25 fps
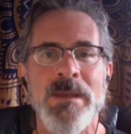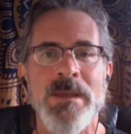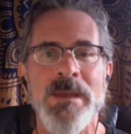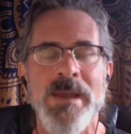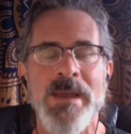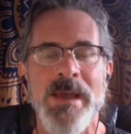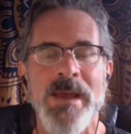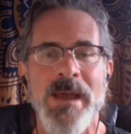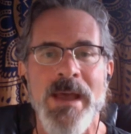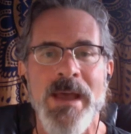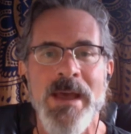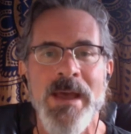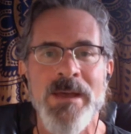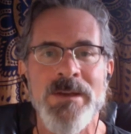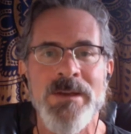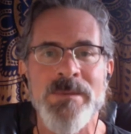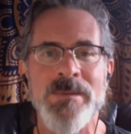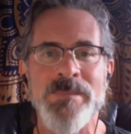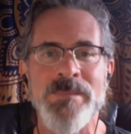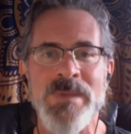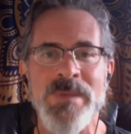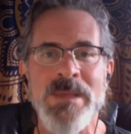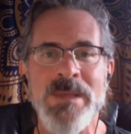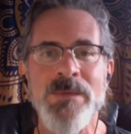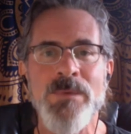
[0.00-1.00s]
how to
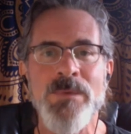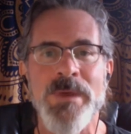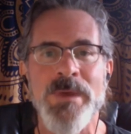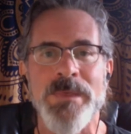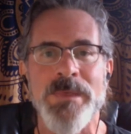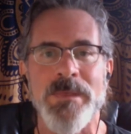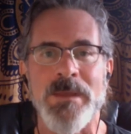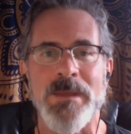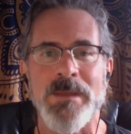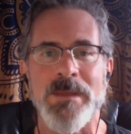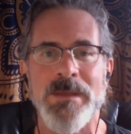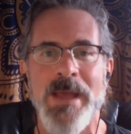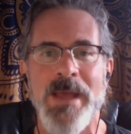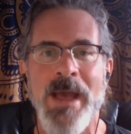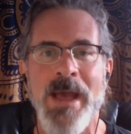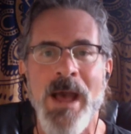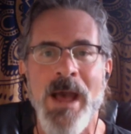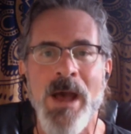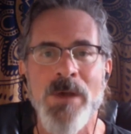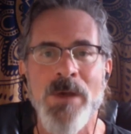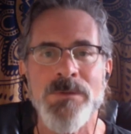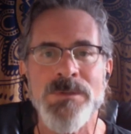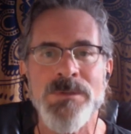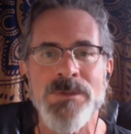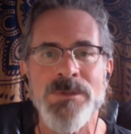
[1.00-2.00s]
be with it,
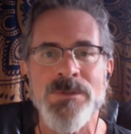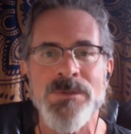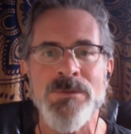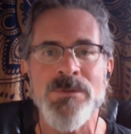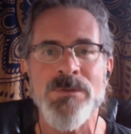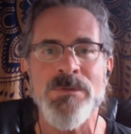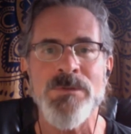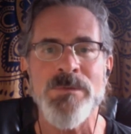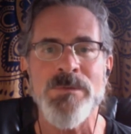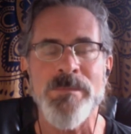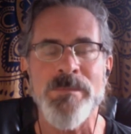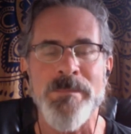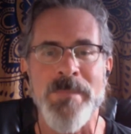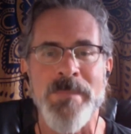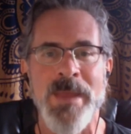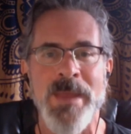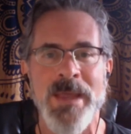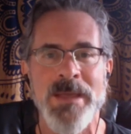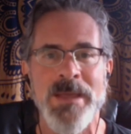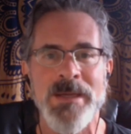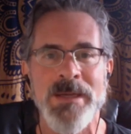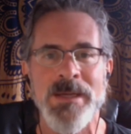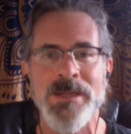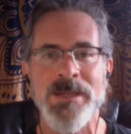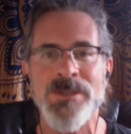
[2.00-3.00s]
how to
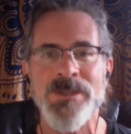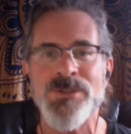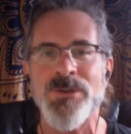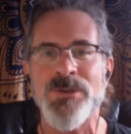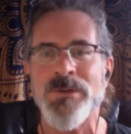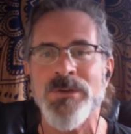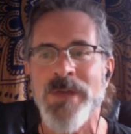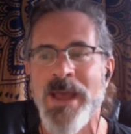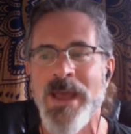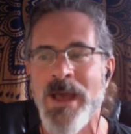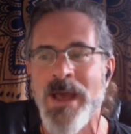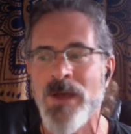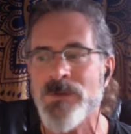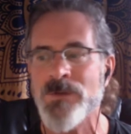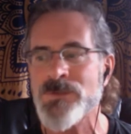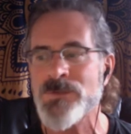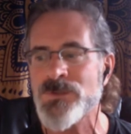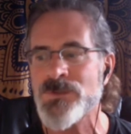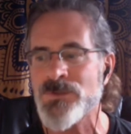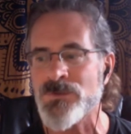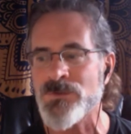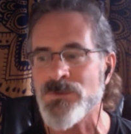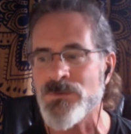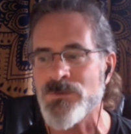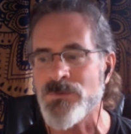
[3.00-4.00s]
manage or how
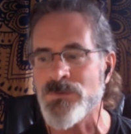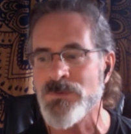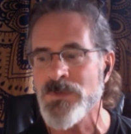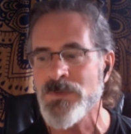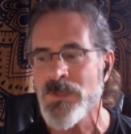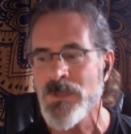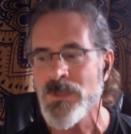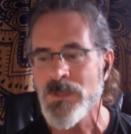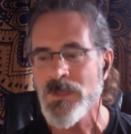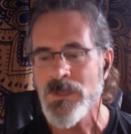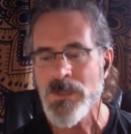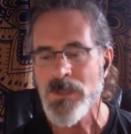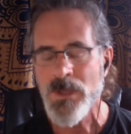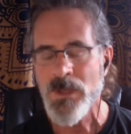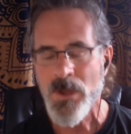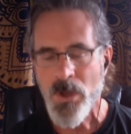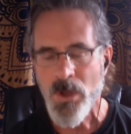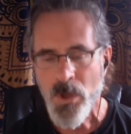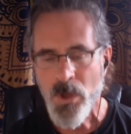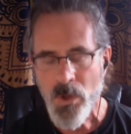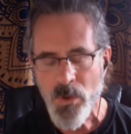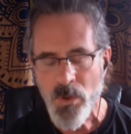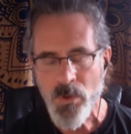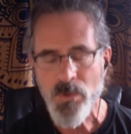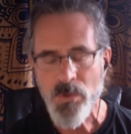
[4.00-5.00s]
to
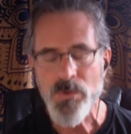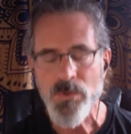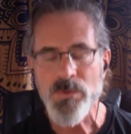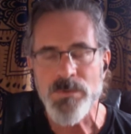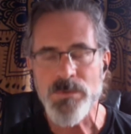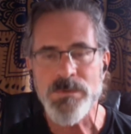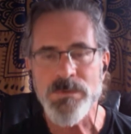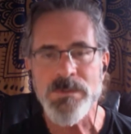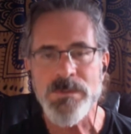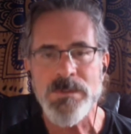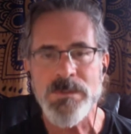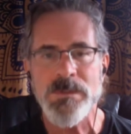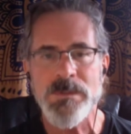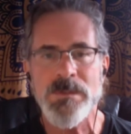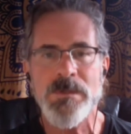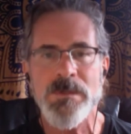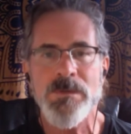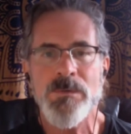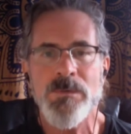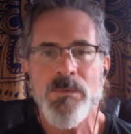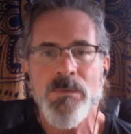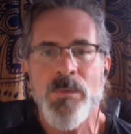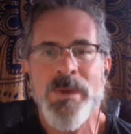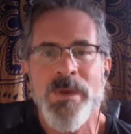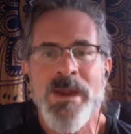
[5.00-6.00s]
hold
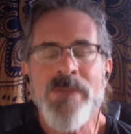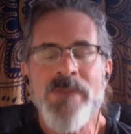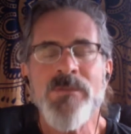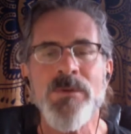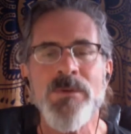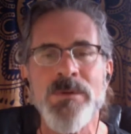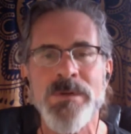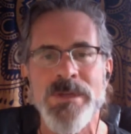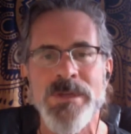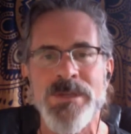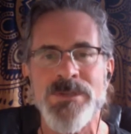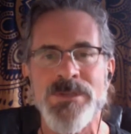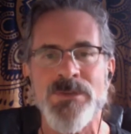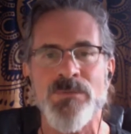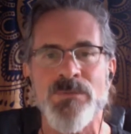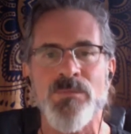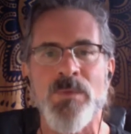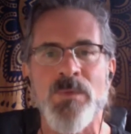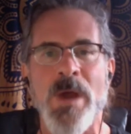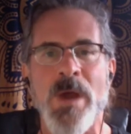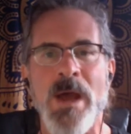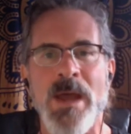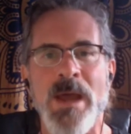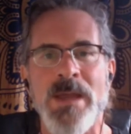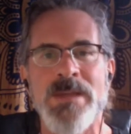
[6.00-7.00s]
whatever is
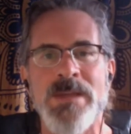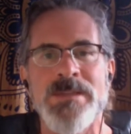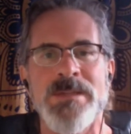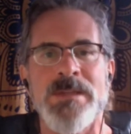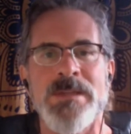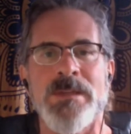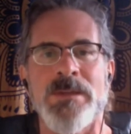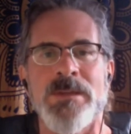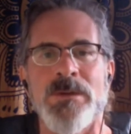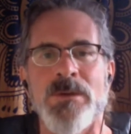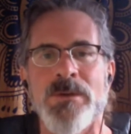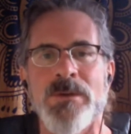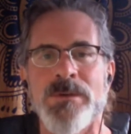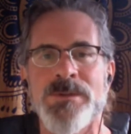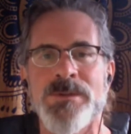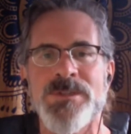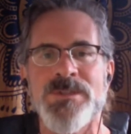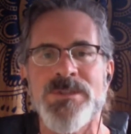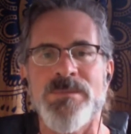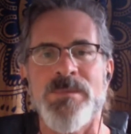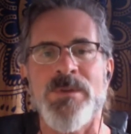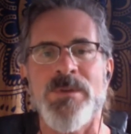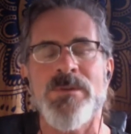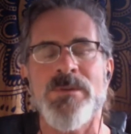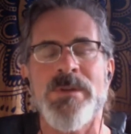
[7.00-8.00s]
arising in our
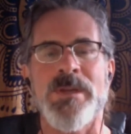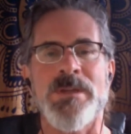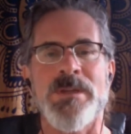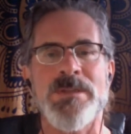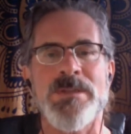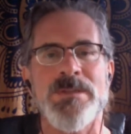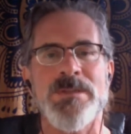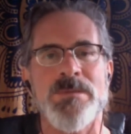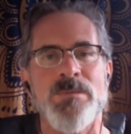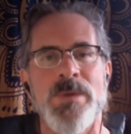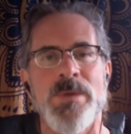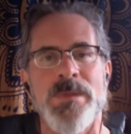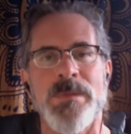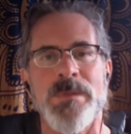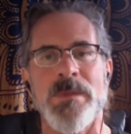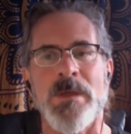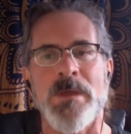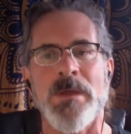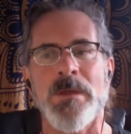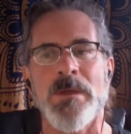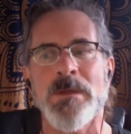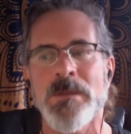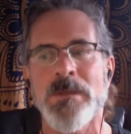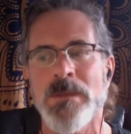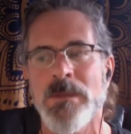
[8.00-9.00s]
experience with a
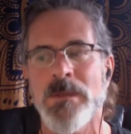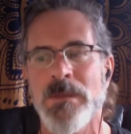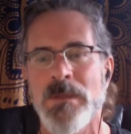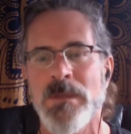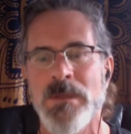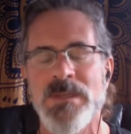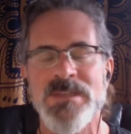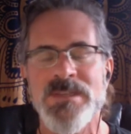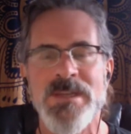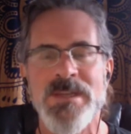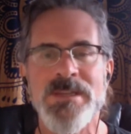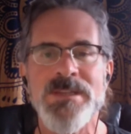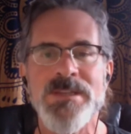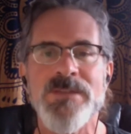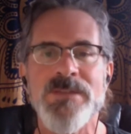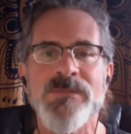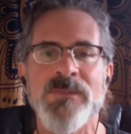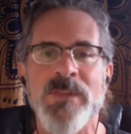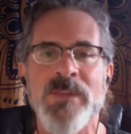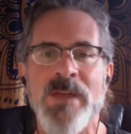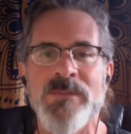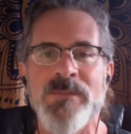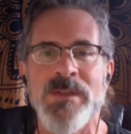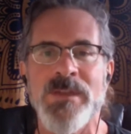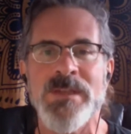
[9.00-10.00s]
sense of
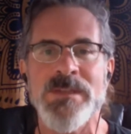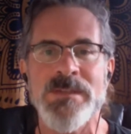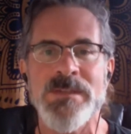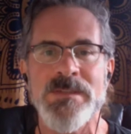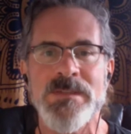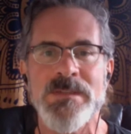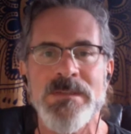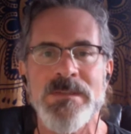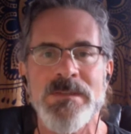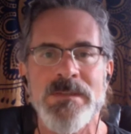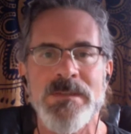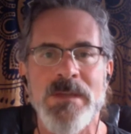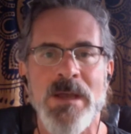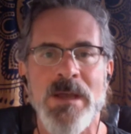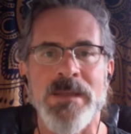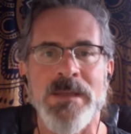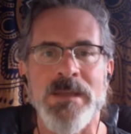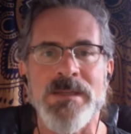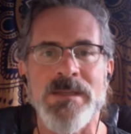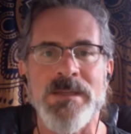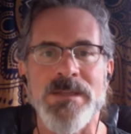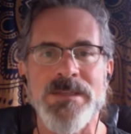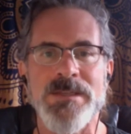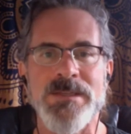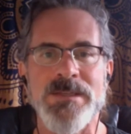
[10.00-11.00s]
loving
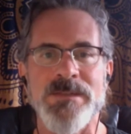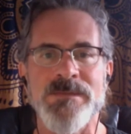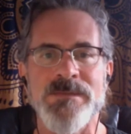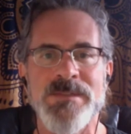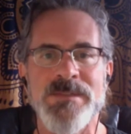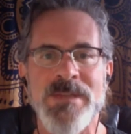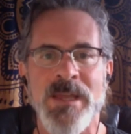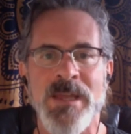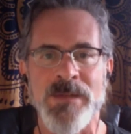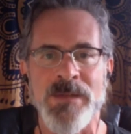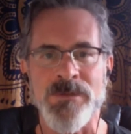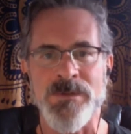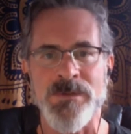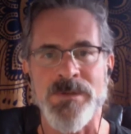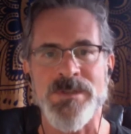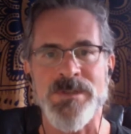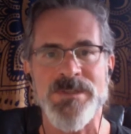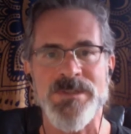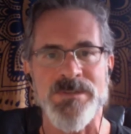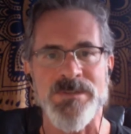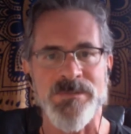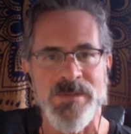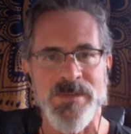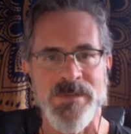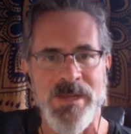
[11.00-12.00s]
kindness, of tenderness,
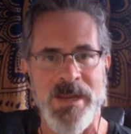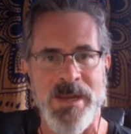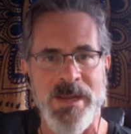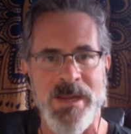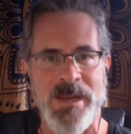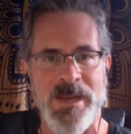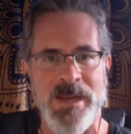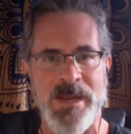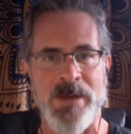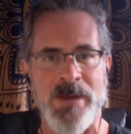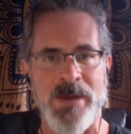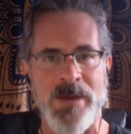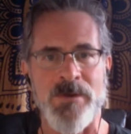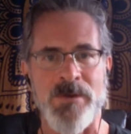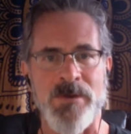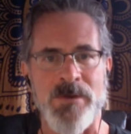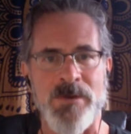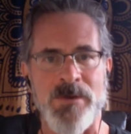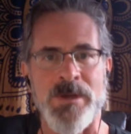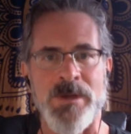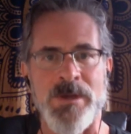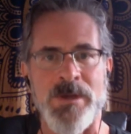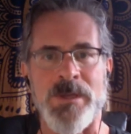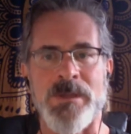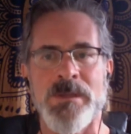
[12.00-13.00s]
of
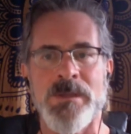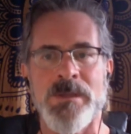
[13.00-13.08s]
caring,